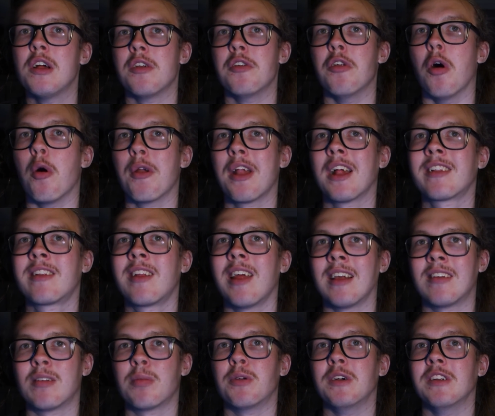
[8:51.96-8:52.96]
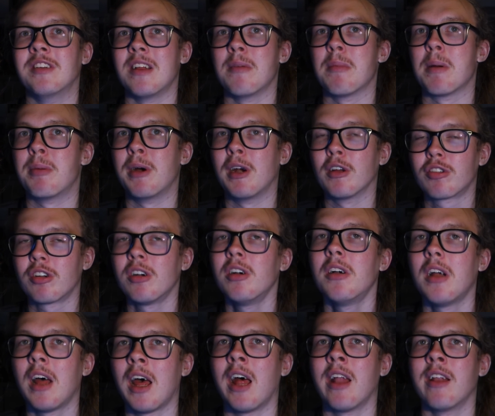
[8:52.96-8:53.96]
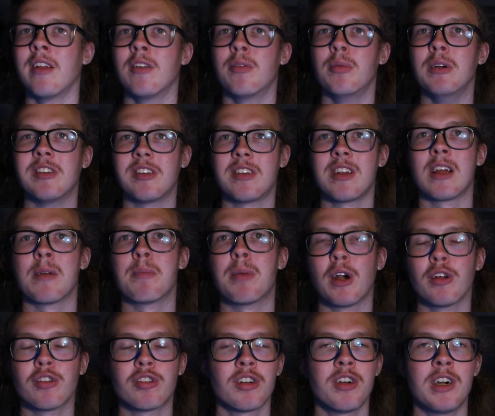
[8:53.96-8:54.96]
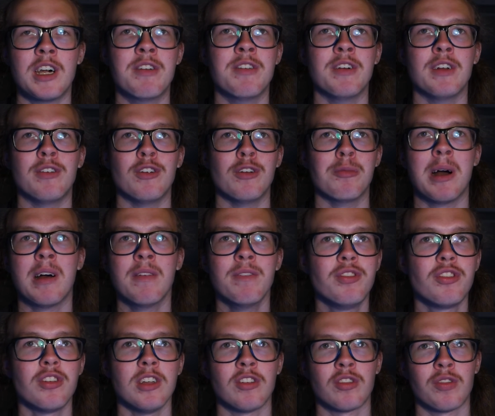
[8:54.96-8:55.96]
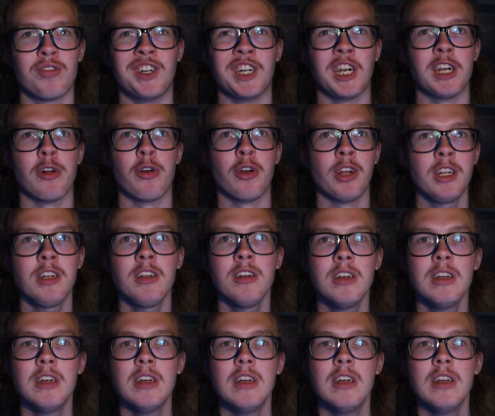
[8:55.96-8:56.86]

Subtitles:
know that except resetting my browser, and resetting a browser every few months is very annoying.